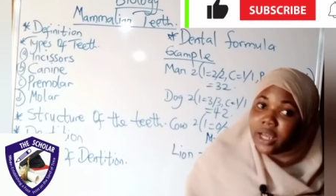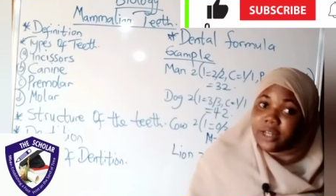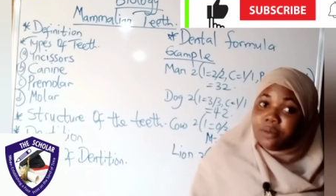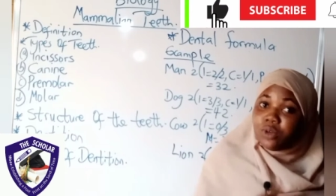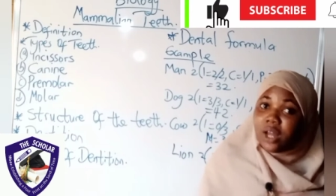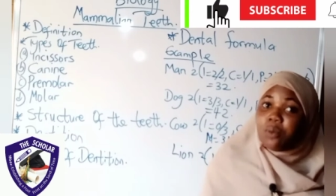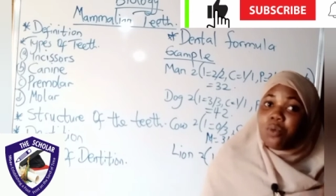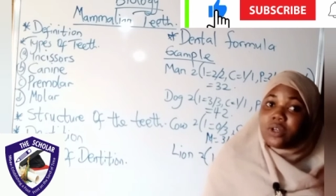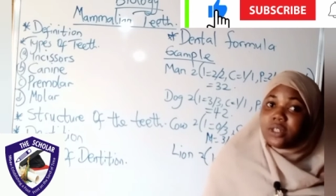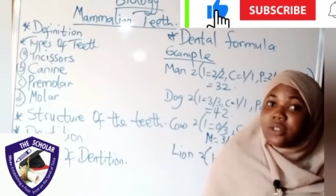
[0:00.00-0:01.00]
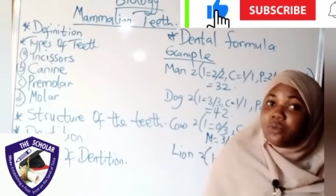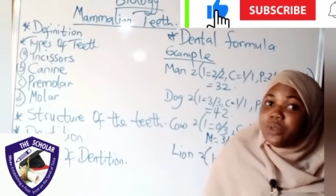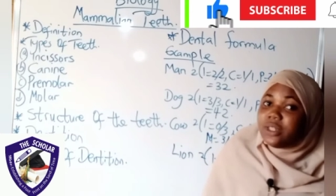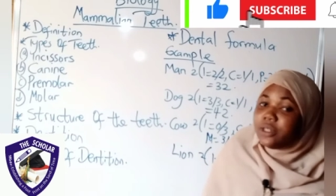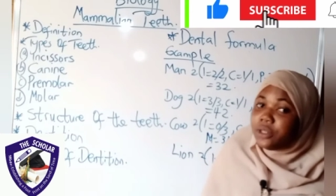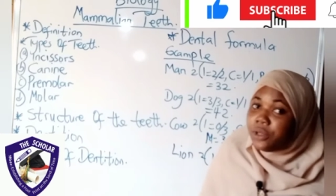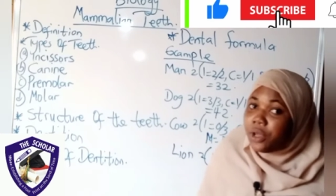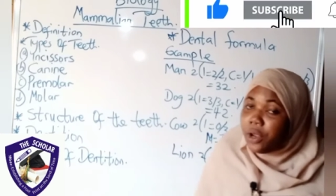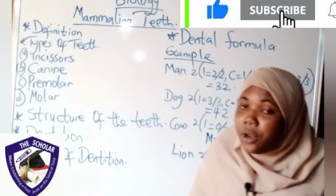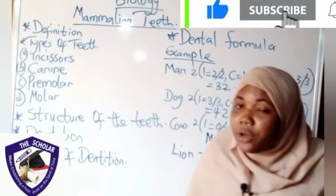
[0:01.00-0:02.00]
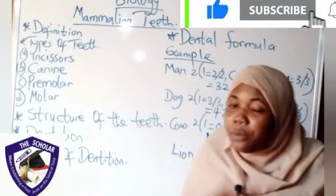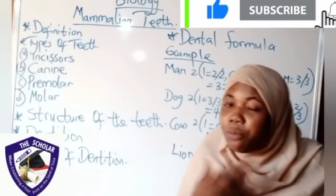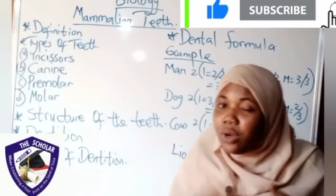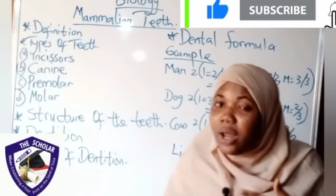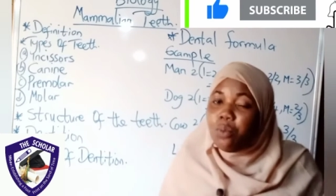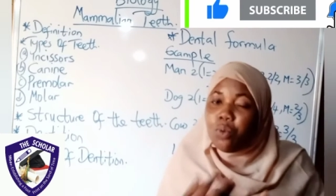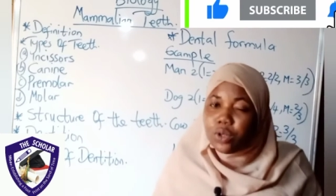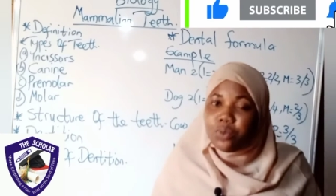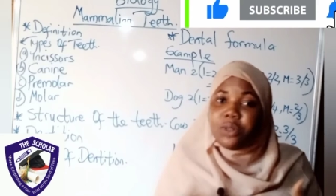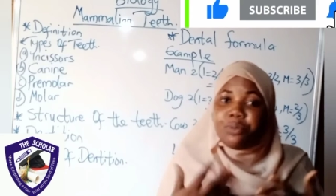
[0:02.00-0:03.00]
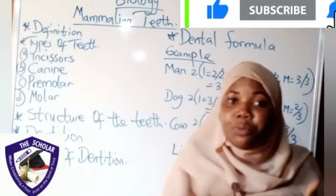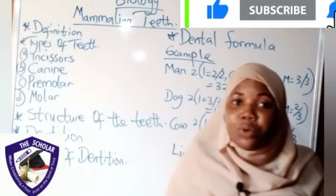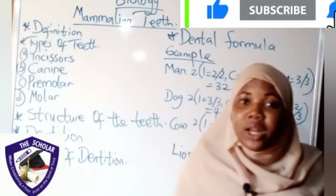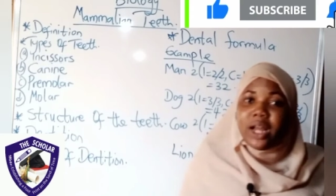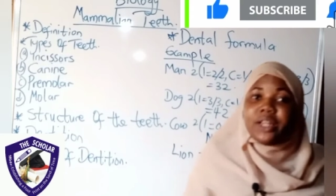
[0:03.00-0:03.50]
The molar works with the premolar,